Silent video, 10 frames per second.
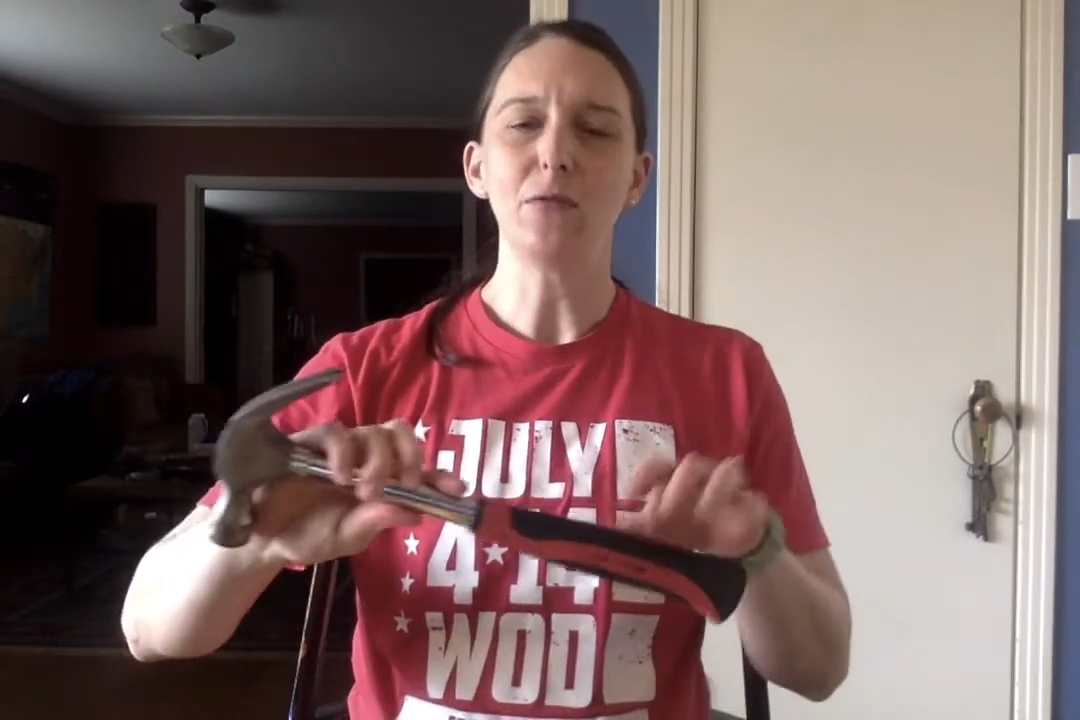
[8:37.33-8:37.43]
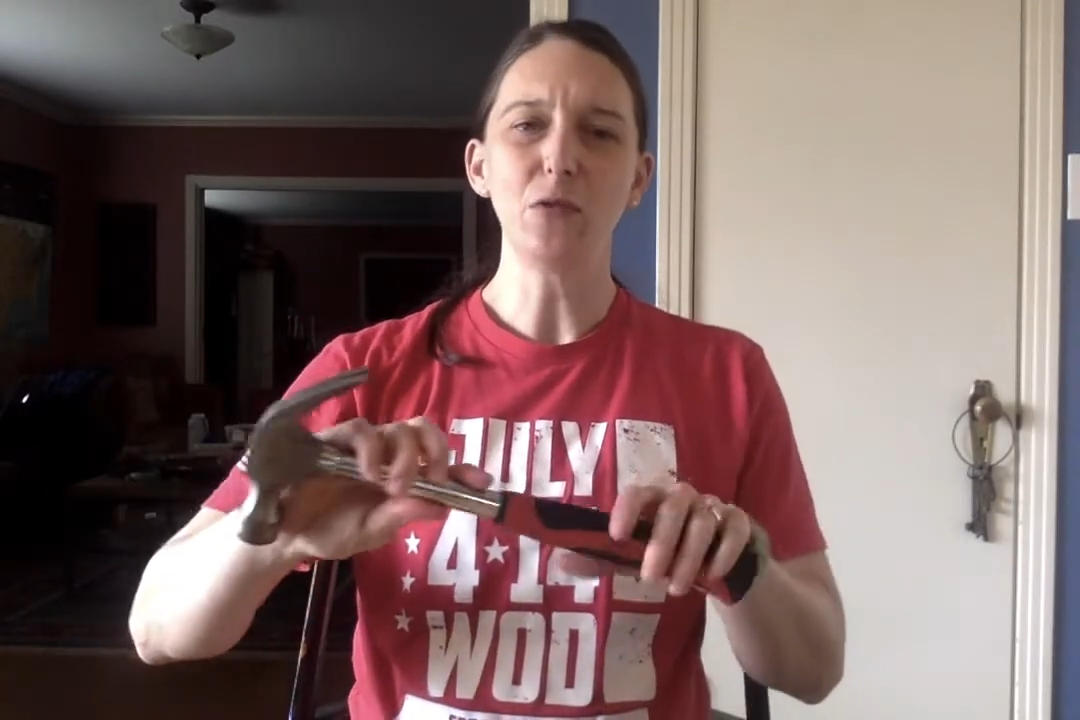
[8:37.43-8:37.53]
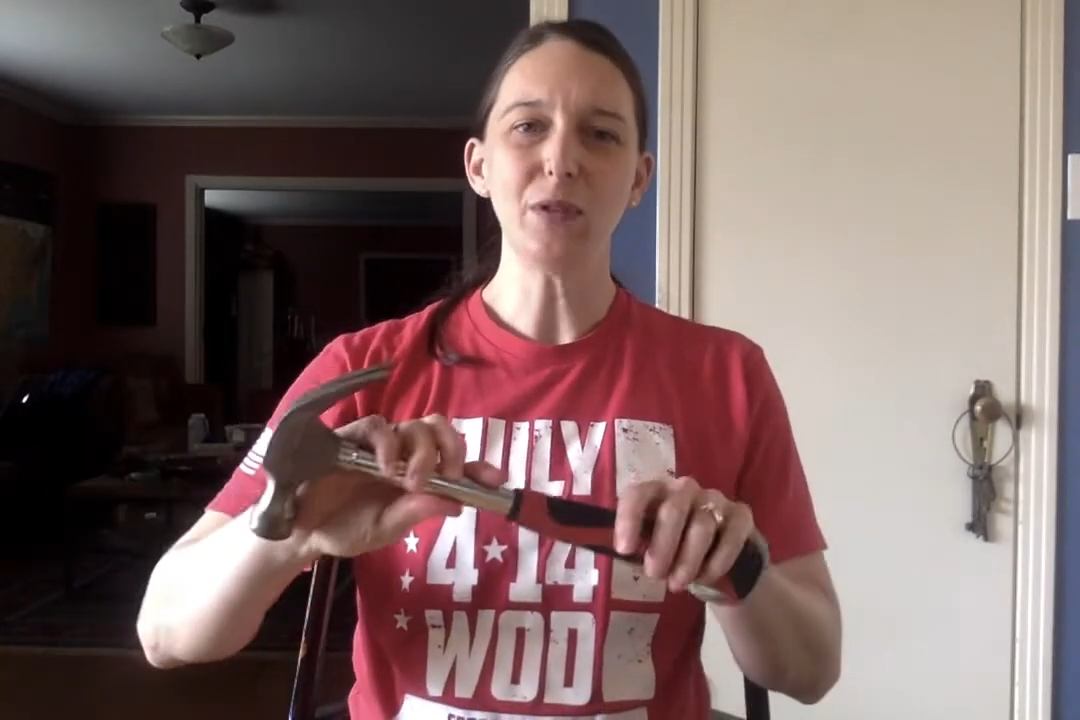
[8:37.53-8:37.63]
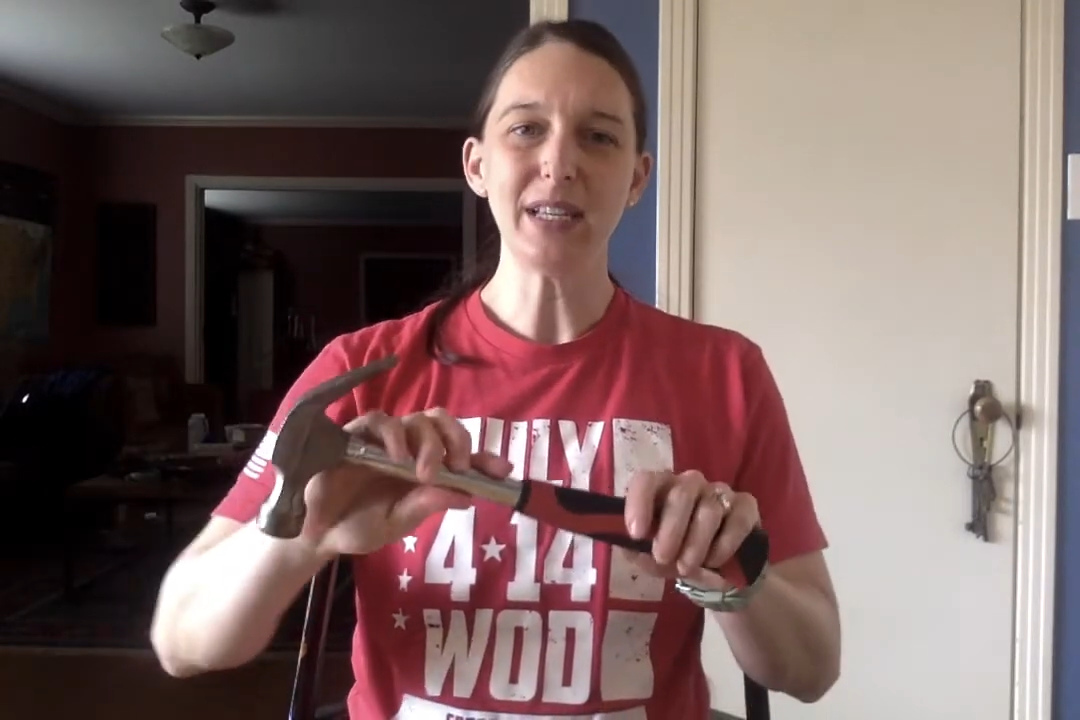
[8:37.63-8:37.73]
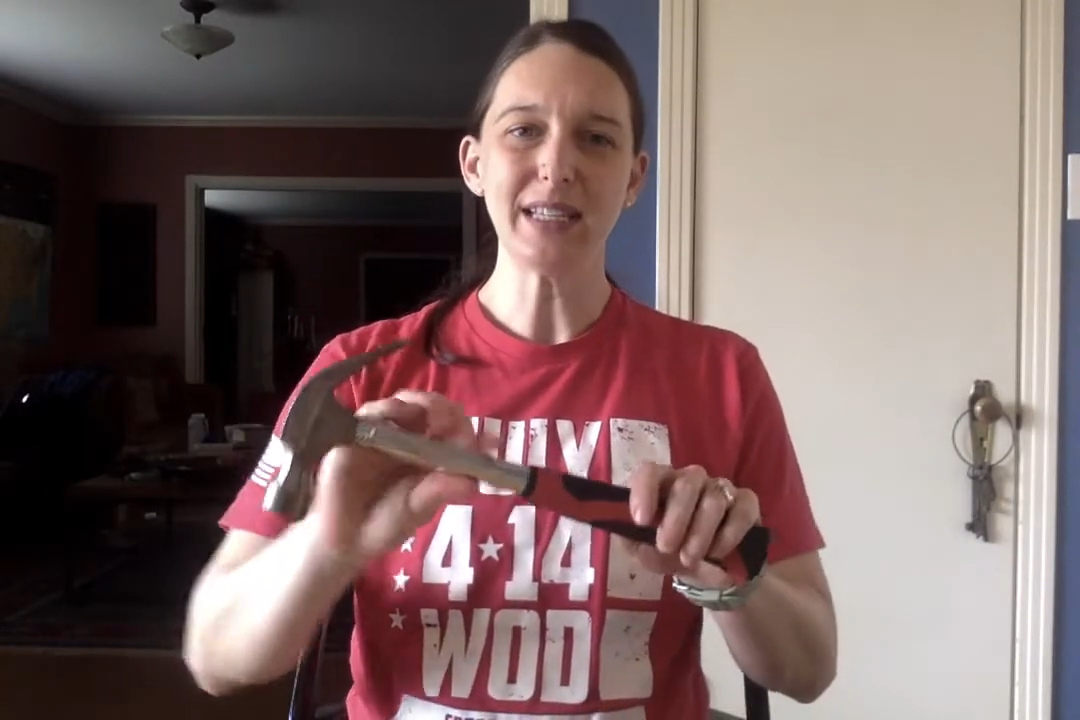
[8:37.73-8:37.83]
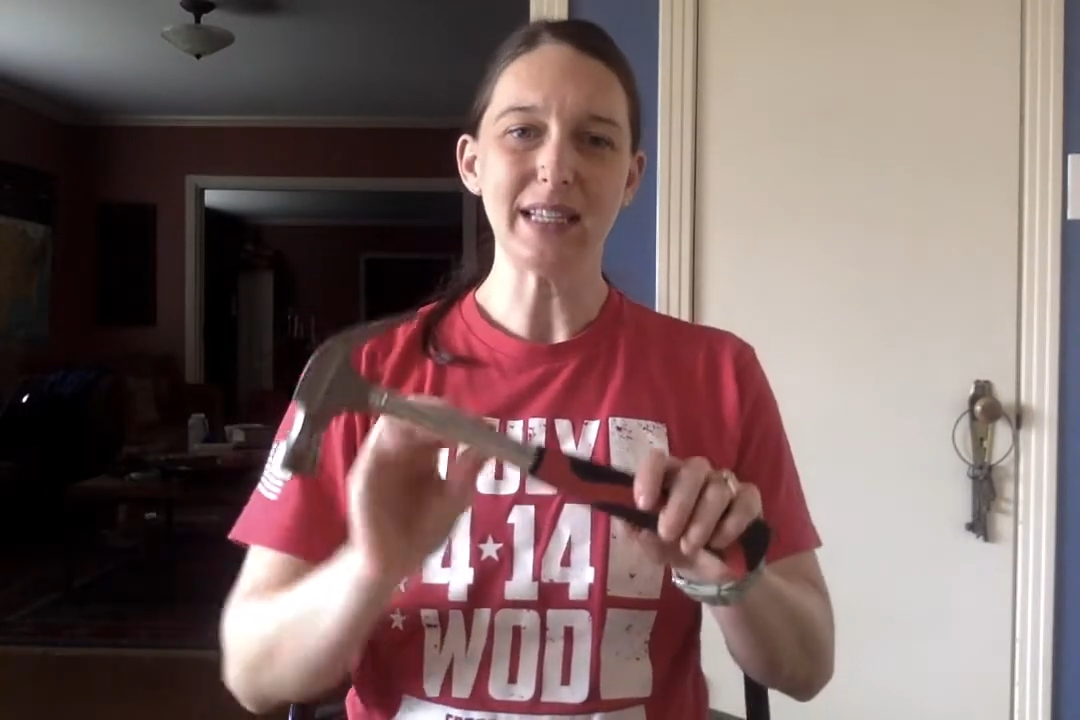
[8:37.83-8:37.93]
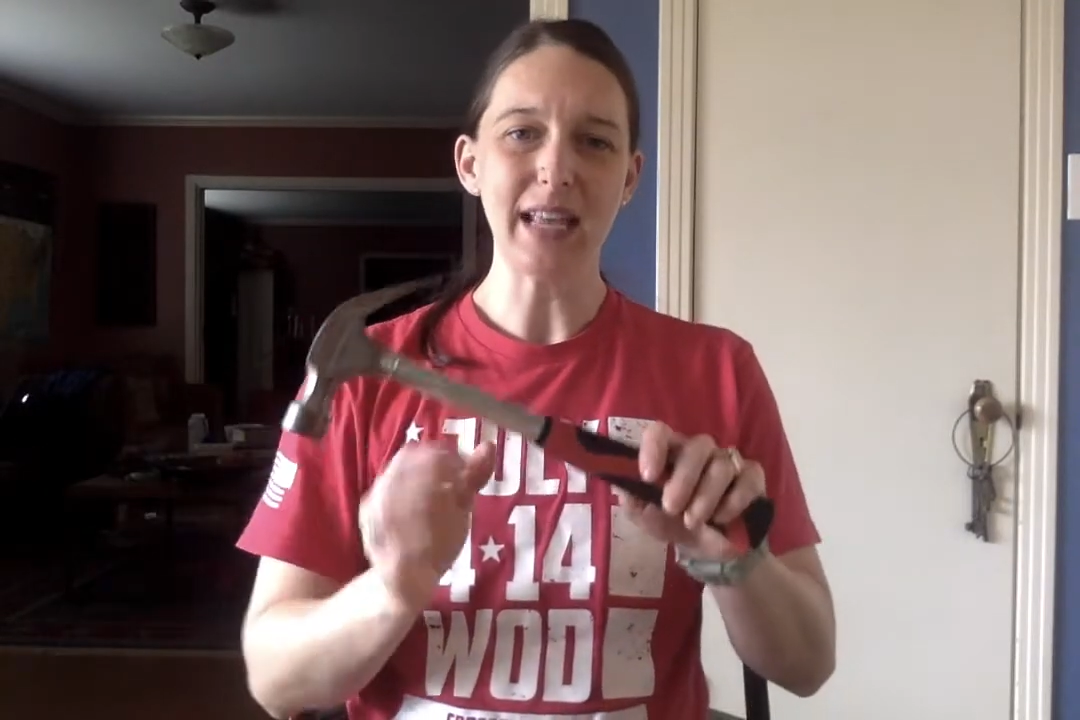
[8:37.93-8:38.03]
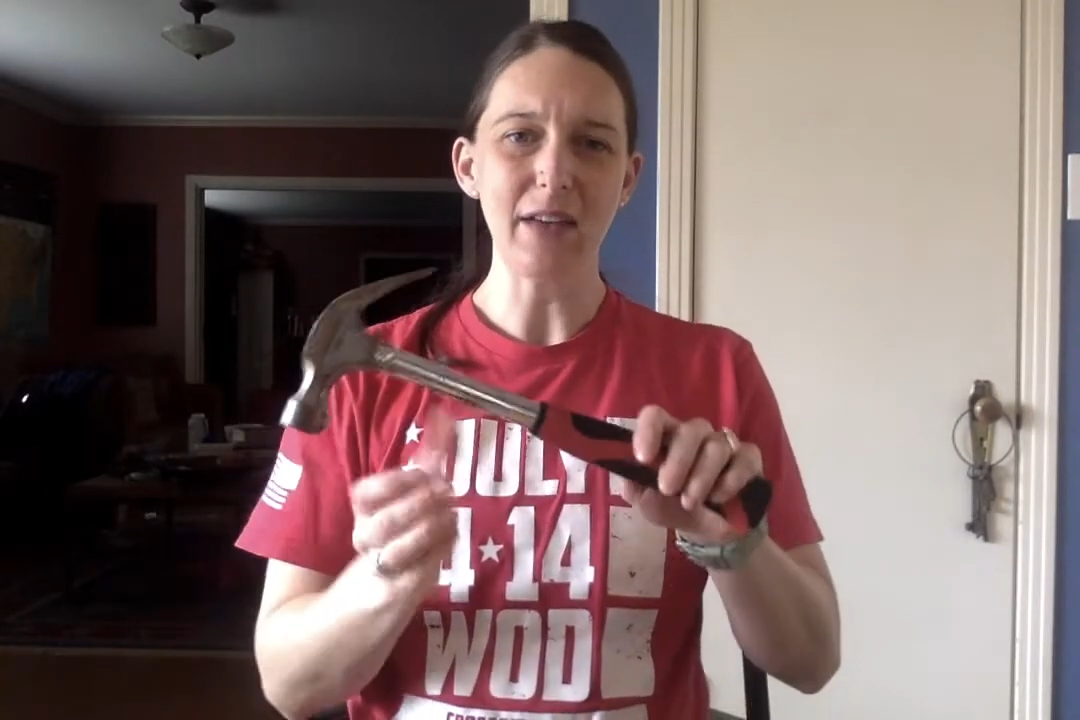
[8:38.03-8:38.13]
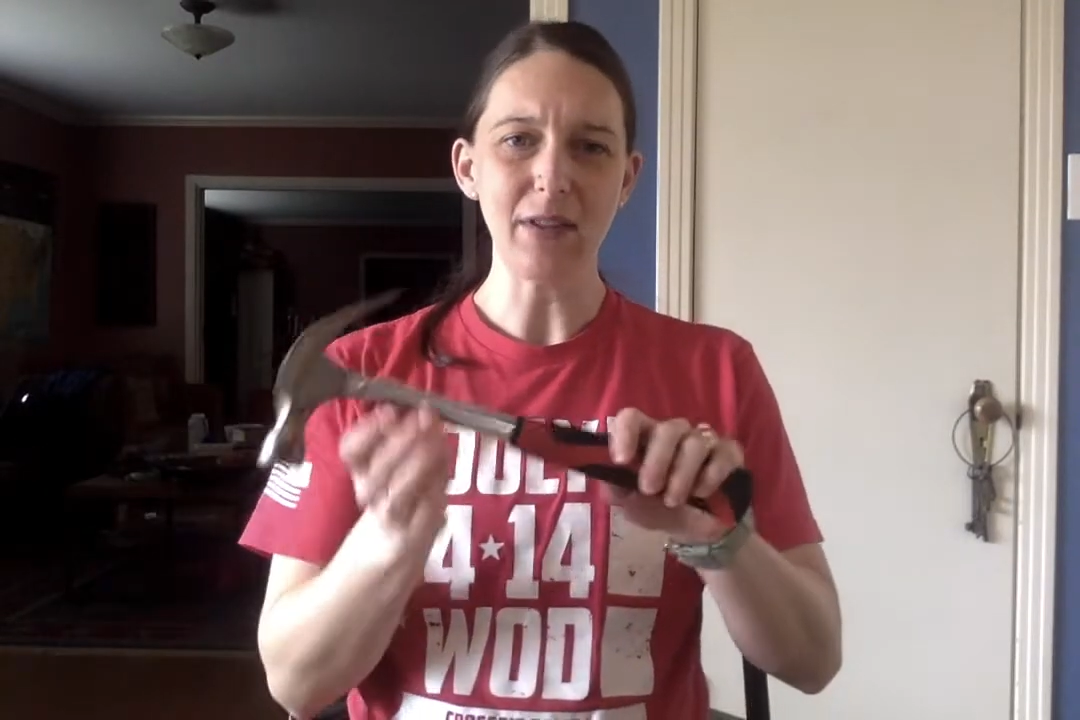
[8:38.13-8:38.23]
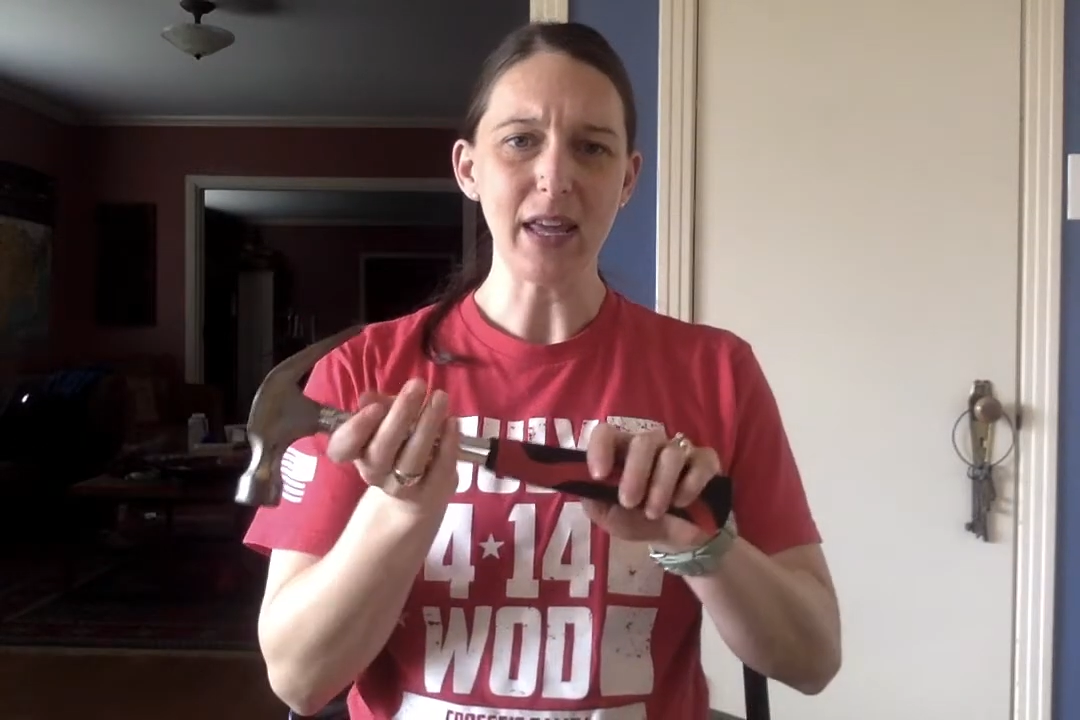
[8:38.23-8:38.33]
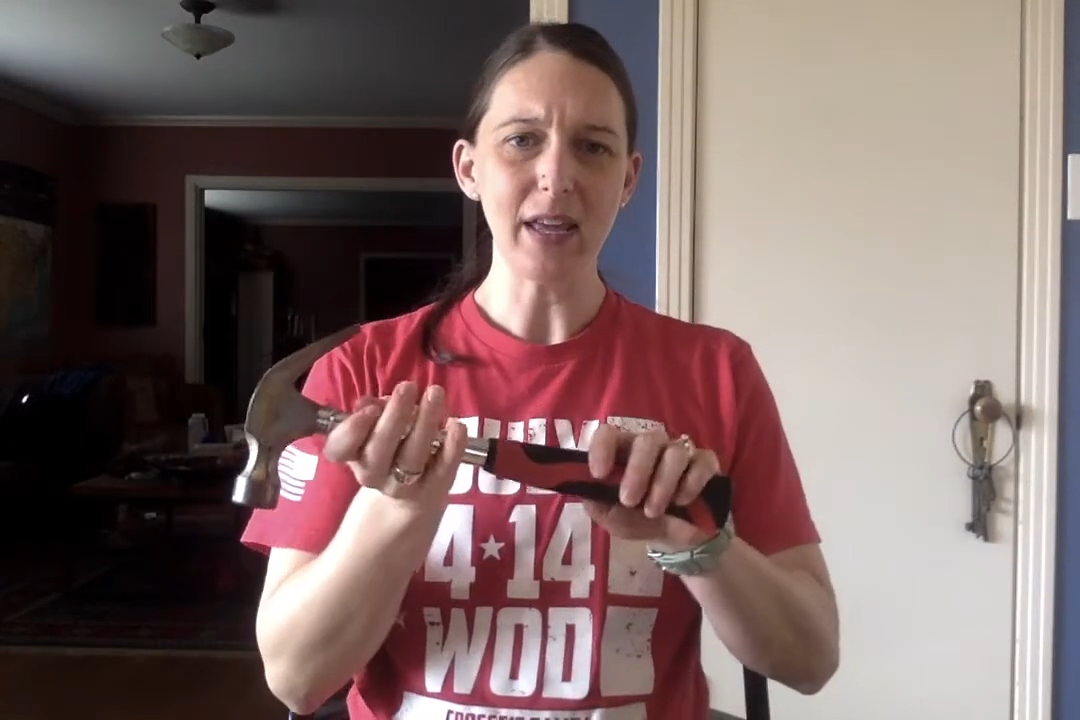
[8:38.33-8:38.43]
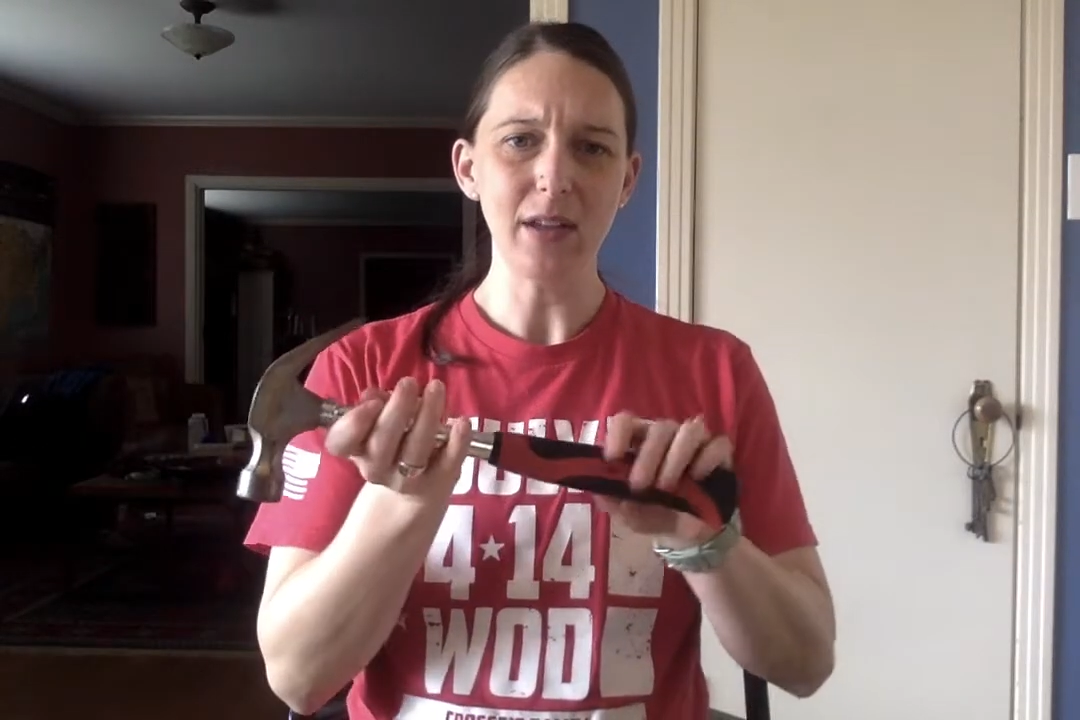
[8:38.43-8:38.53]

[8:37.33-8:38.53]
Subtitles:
ooh, this is heavy.